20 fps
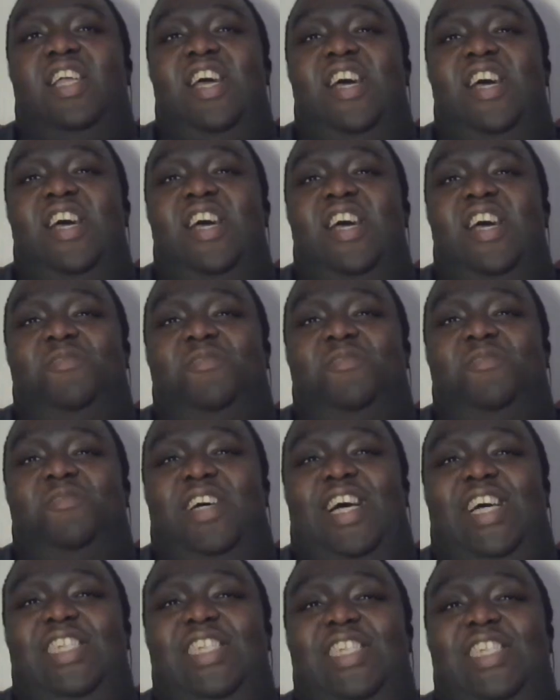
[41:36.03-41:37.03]
Yeah,
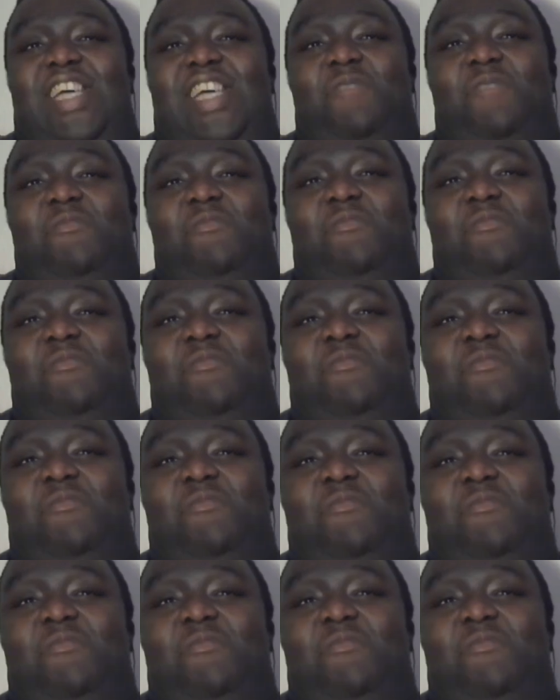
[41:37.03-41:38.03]
and I'm going to
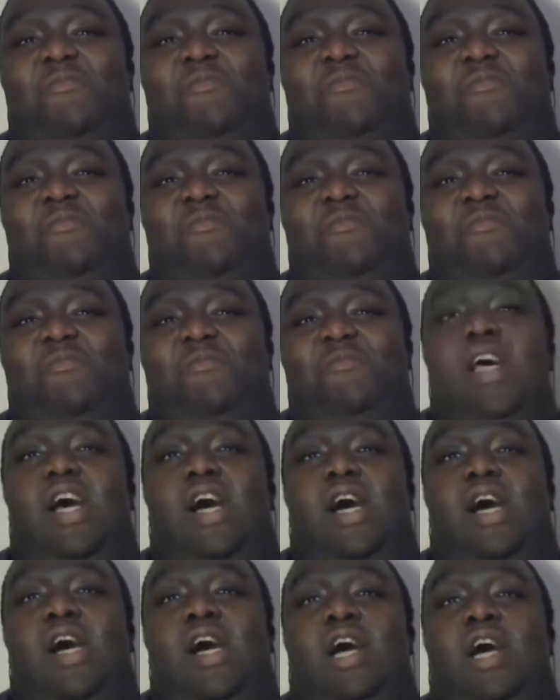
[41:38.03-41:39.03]
ask Danny this one.
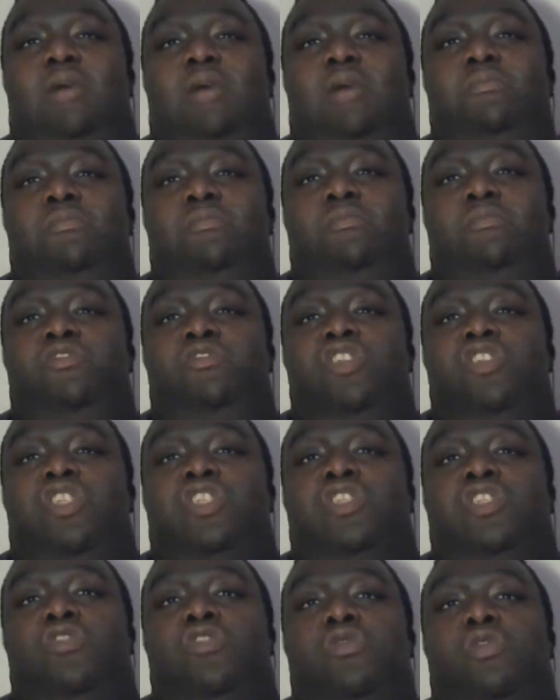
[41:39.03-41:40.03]

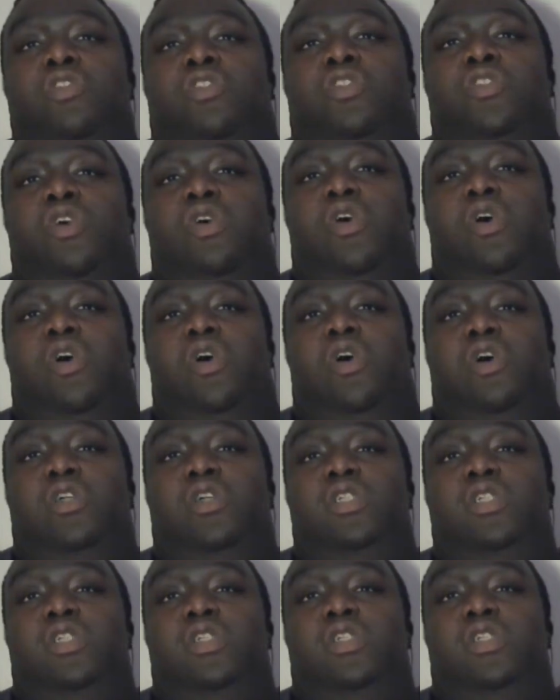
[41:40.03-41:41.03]
Just thoughts
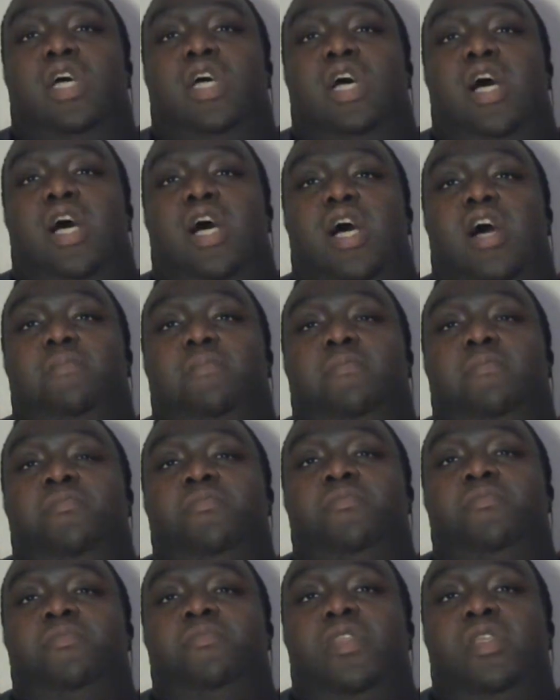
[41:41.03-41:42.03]
on.
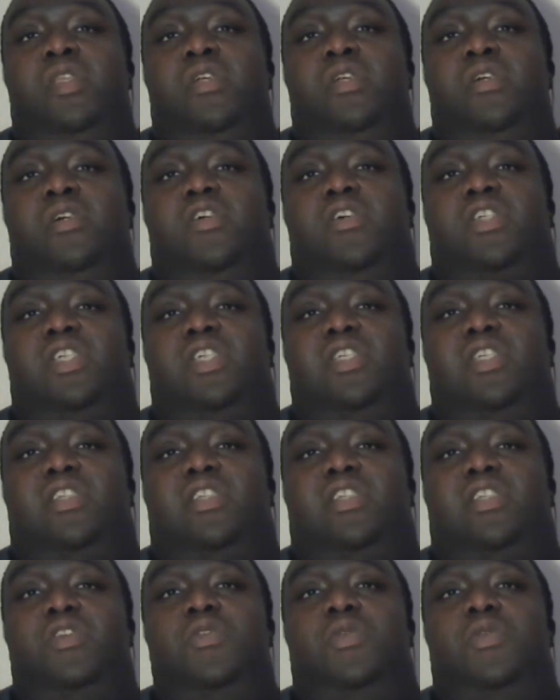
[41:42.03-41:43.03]
Gosh, he's
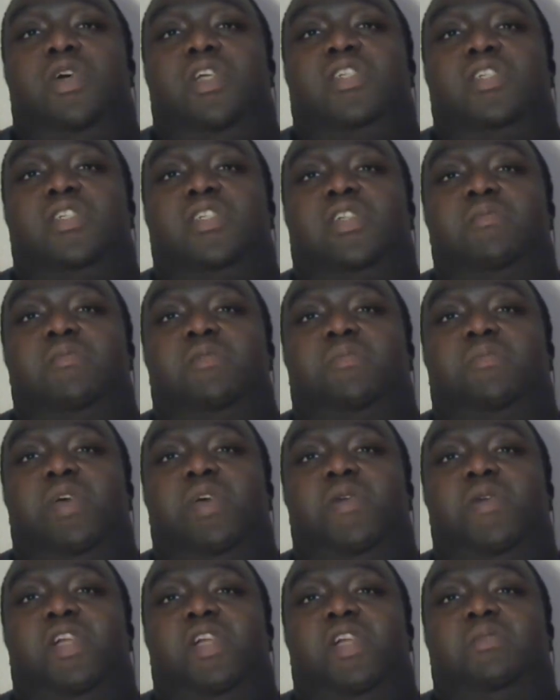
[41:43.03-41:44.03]
asked two questions. Let me
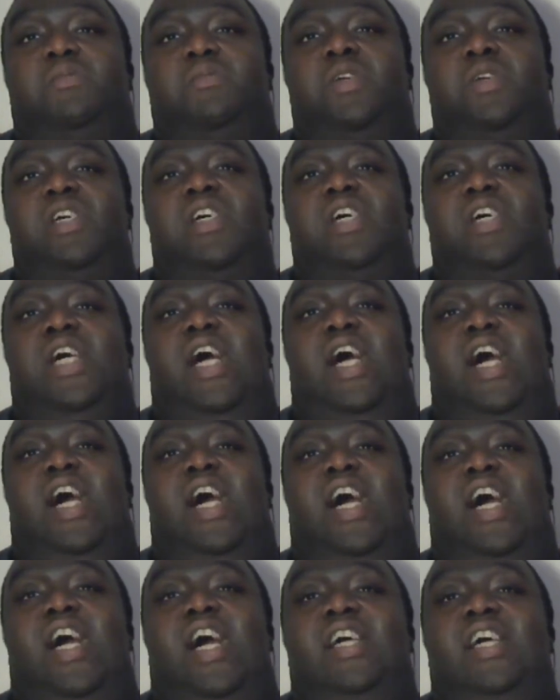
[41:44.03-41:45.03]
pick one of
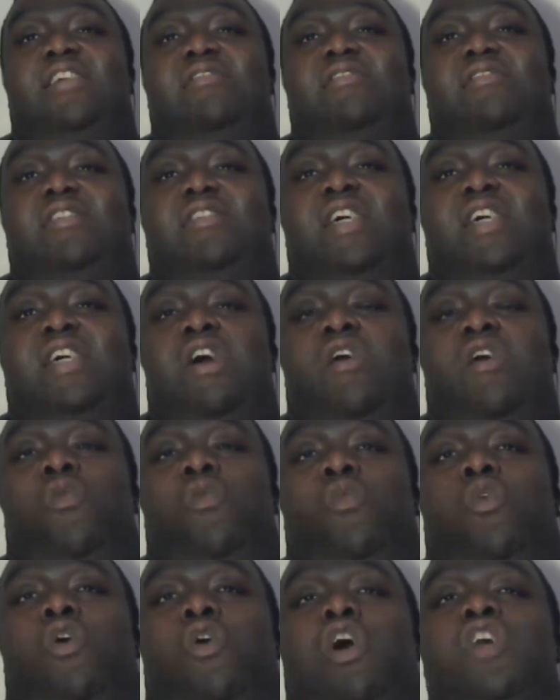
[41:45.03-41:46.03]
them.
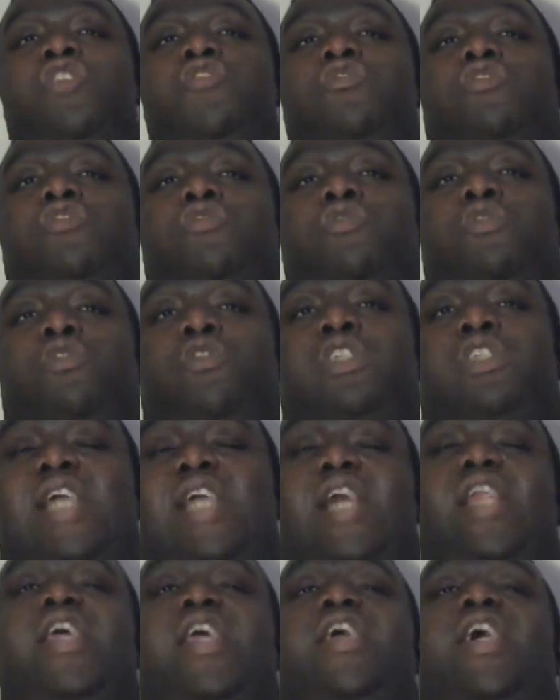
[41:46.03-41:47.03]
What are your
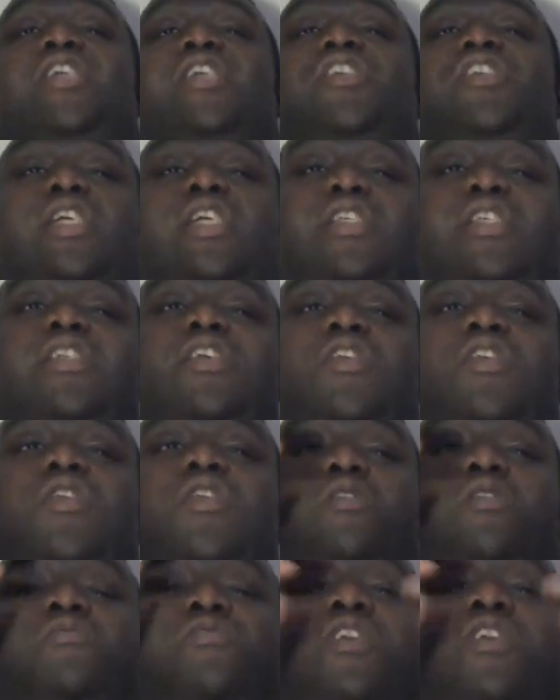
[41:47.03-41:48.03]
thoughts, Danny? Actually, this is a
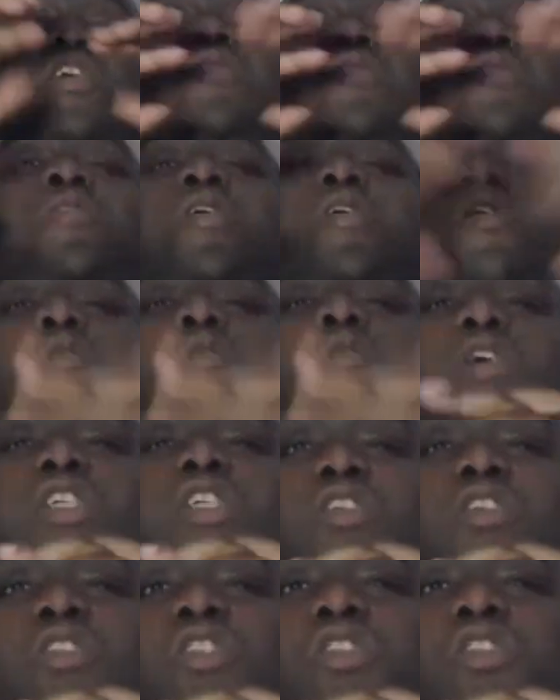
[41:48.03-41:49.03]
good one for you.
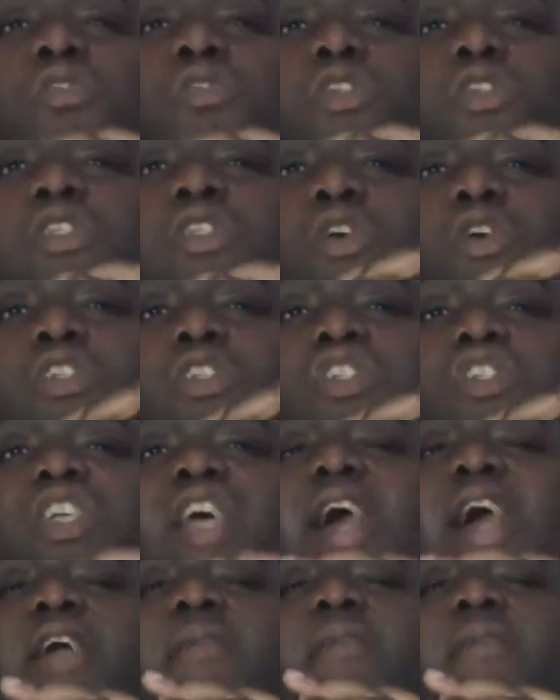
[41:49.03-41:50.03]
What is your thoughts on
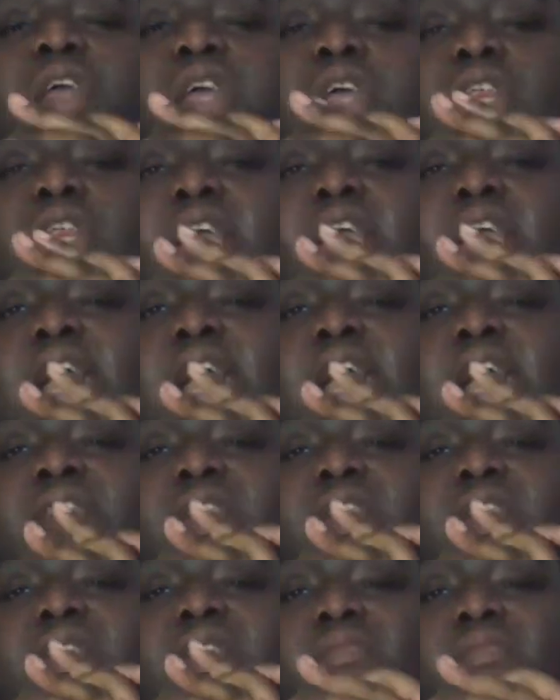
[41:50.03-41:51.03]
Jack being the
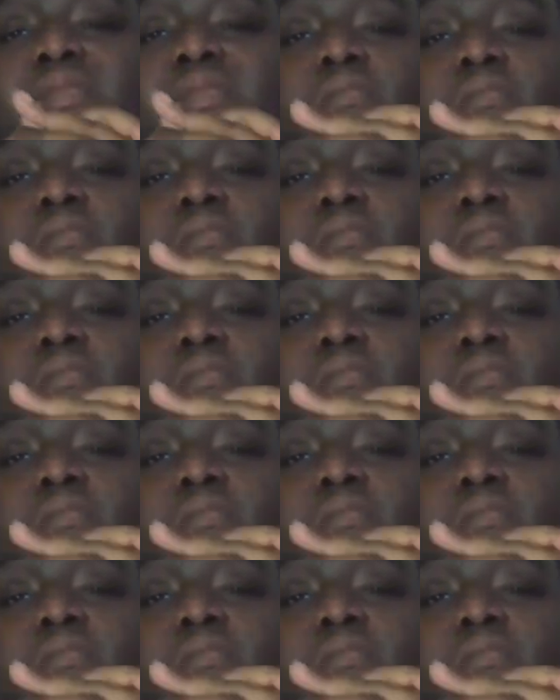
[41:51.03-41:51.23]
captain?